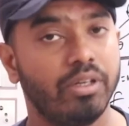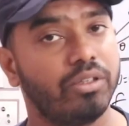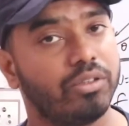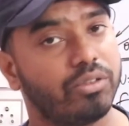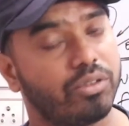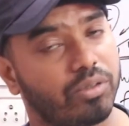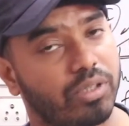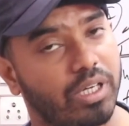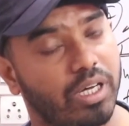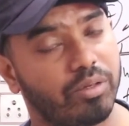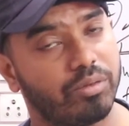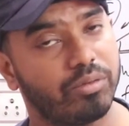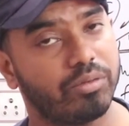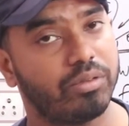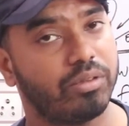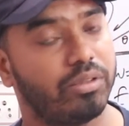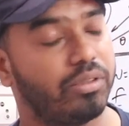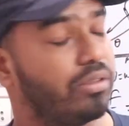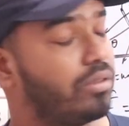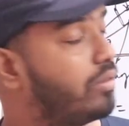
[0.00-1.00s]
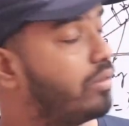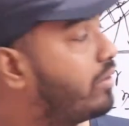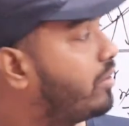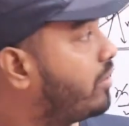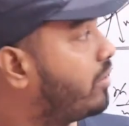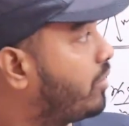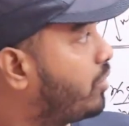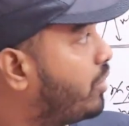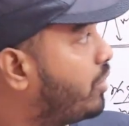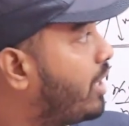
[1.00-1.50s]
So now
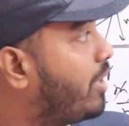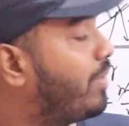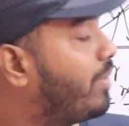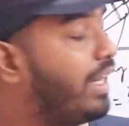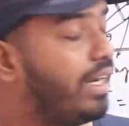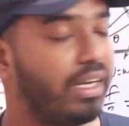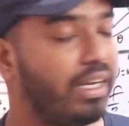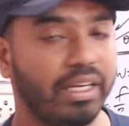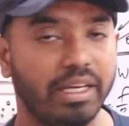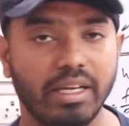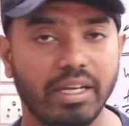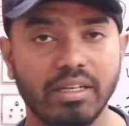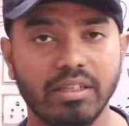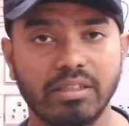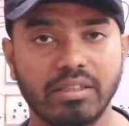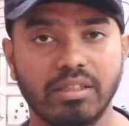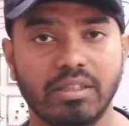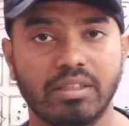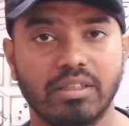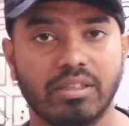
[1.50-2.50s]
today I'm ending here.